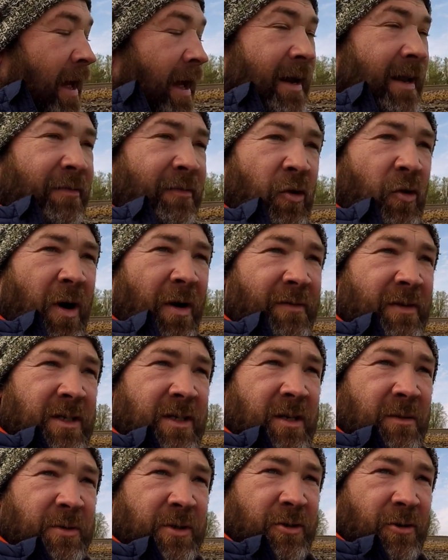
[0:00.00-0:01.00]
And if you haven't
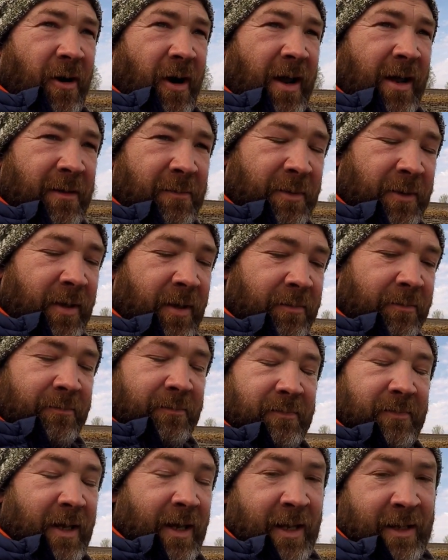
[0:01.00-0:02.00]
subscribed,
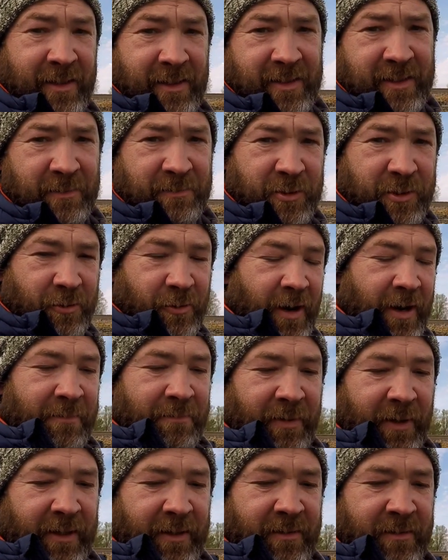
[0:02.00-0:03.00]
hit the
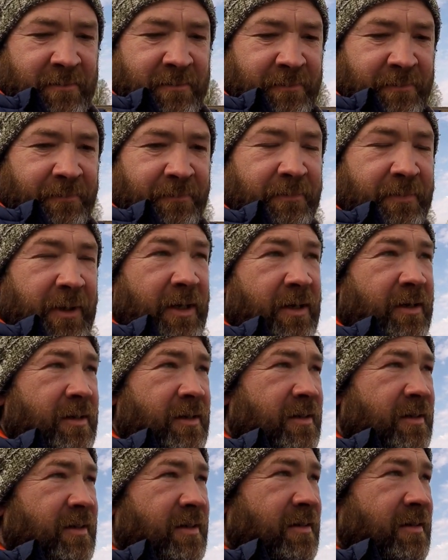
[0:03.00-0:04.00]
subscribe button,
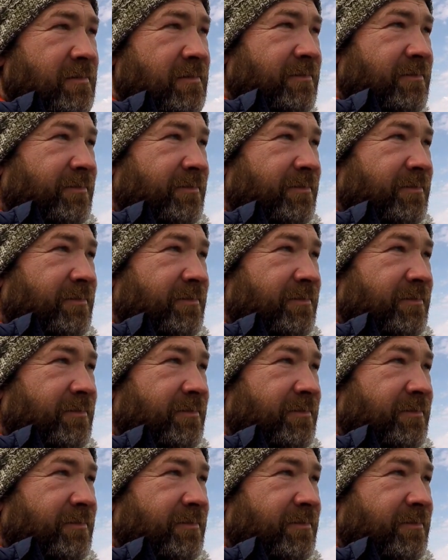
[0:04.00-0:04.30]
because